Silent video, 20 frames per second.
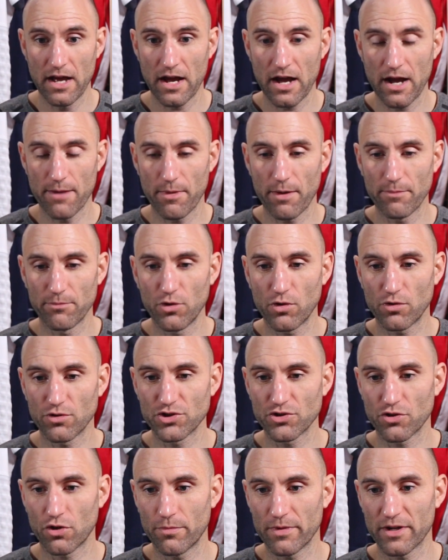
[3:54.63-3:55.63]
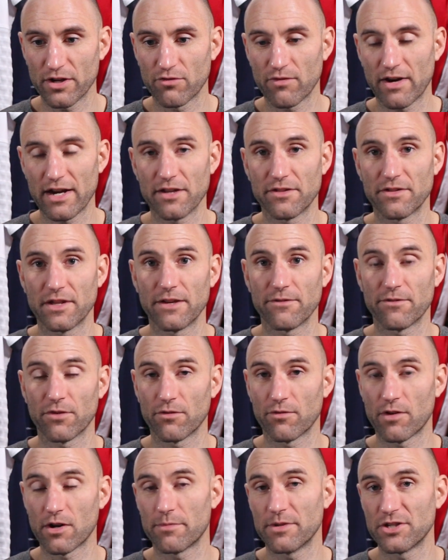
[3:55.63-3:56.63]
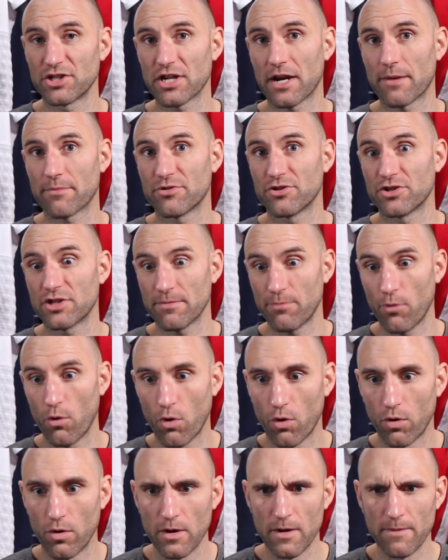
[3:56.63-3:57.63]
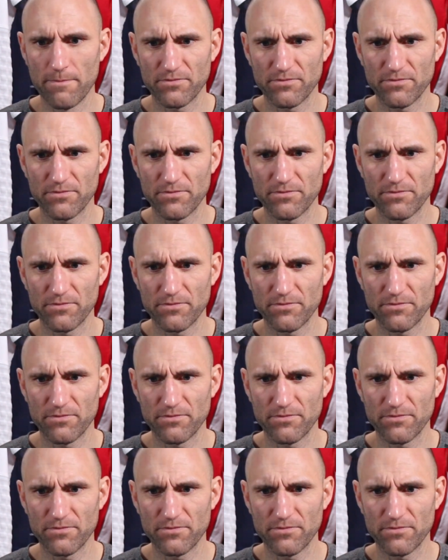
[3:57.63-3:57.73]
I'm not sure it would be a great thing for the Rugby Championship or